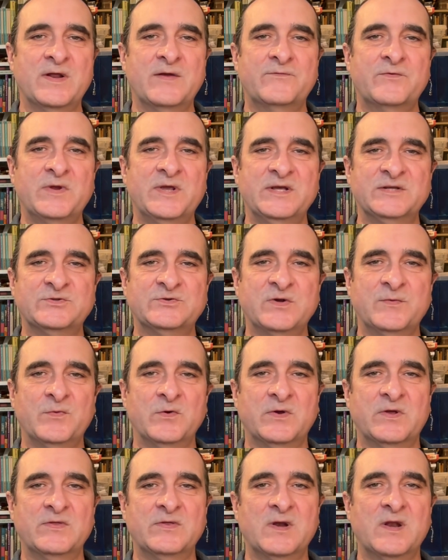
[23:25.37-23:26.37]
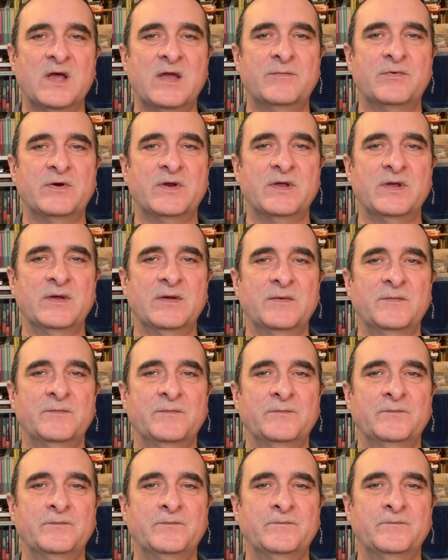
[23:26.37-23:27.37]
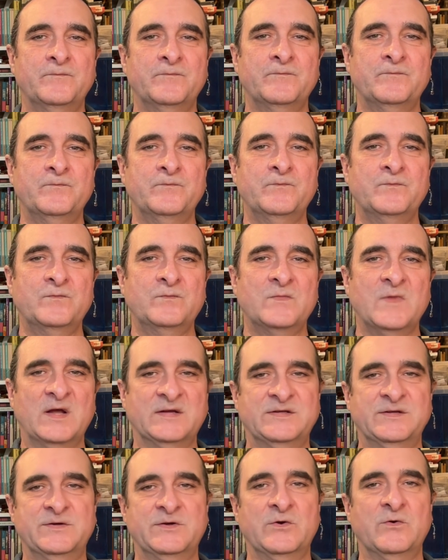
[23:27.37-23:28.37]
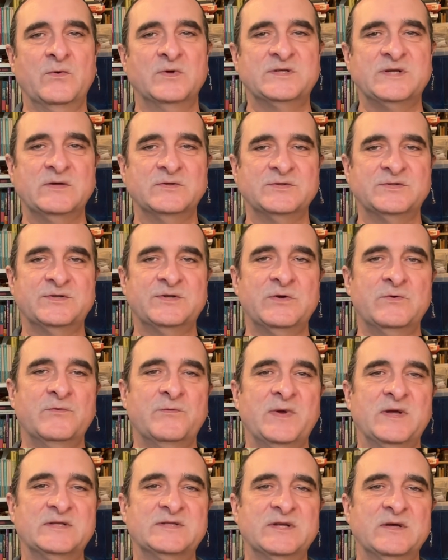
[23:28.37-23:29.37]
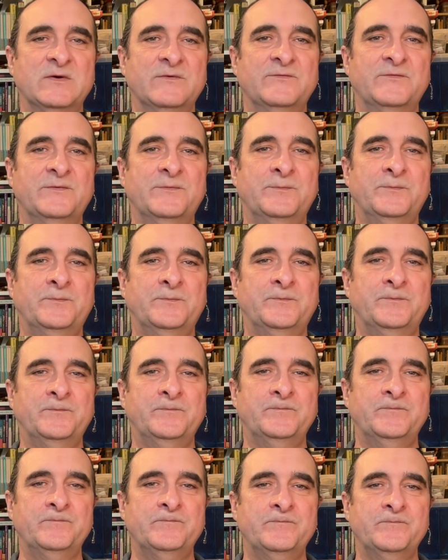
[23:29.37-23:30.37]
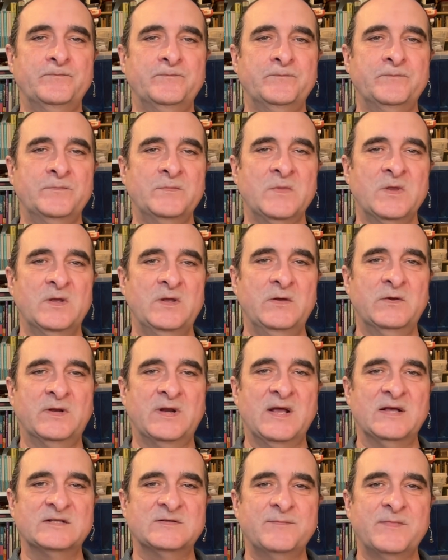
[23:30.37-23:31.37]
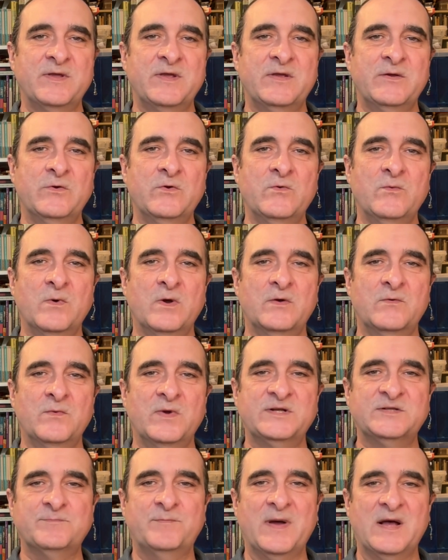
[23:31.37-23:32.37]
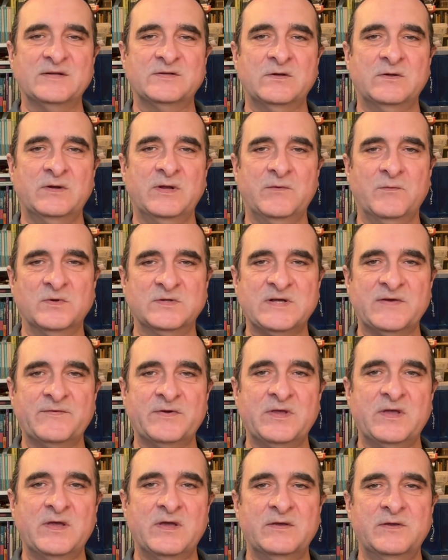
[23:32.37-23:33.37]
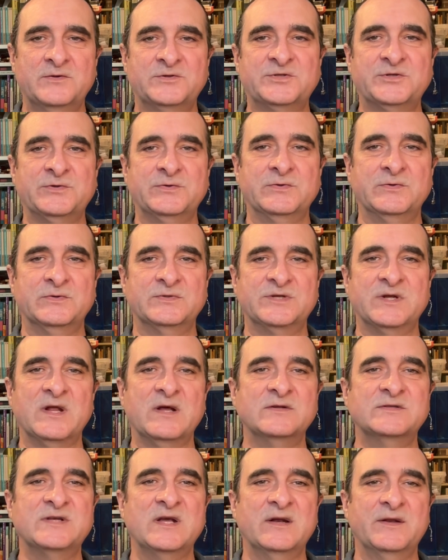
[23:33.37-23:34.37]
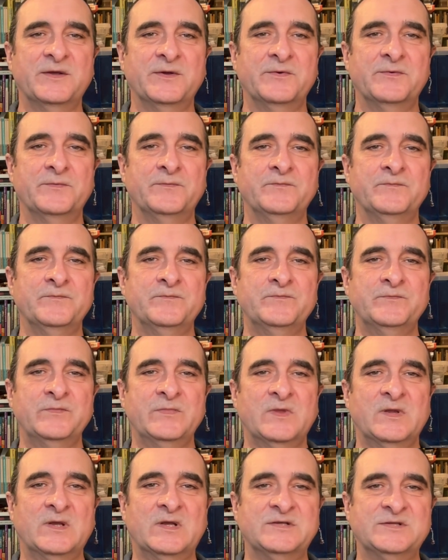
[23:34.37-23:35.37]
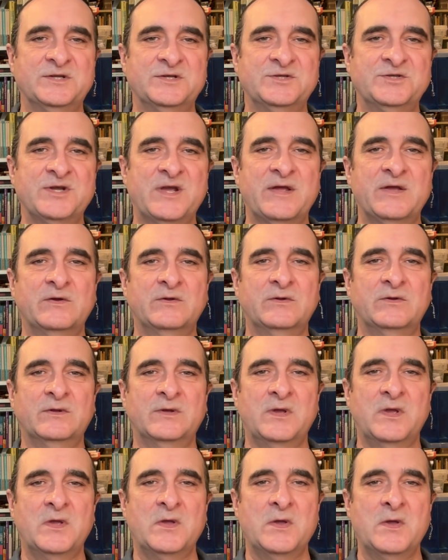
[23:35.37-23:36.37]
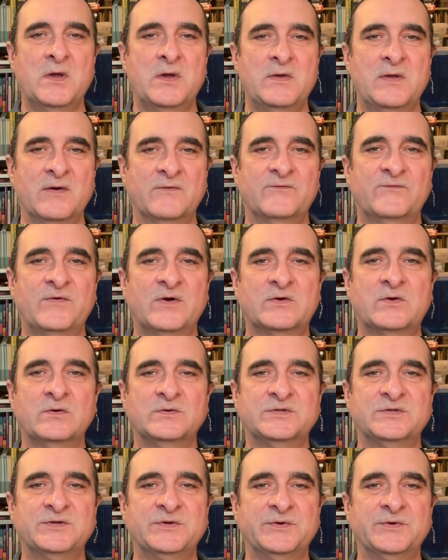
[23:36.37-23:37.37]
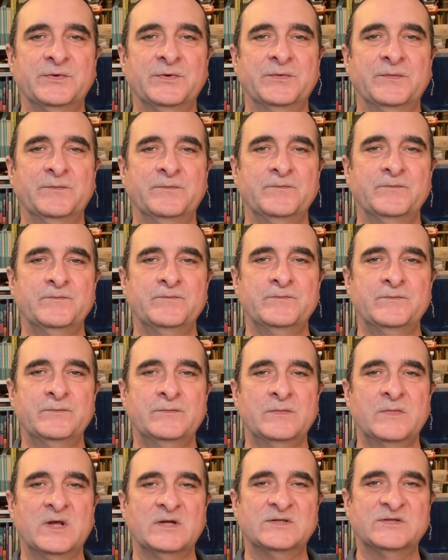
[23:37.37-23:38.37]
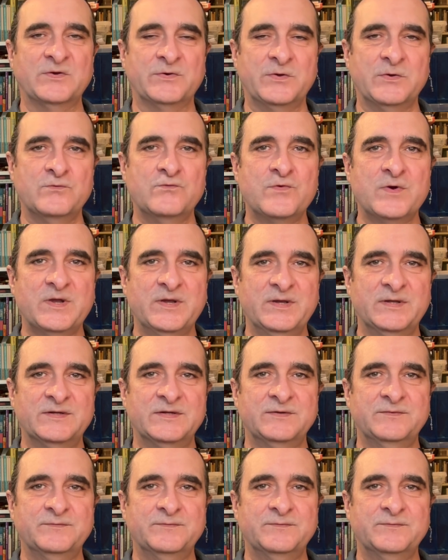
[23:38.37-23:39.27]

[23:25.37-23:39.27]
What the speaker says: every history book in the library. I didn't know what else to do with myself. You can ask me who won which battle in whatever year you choose, and I'll tell you, because in jail, you have fuck all to do, and so you read.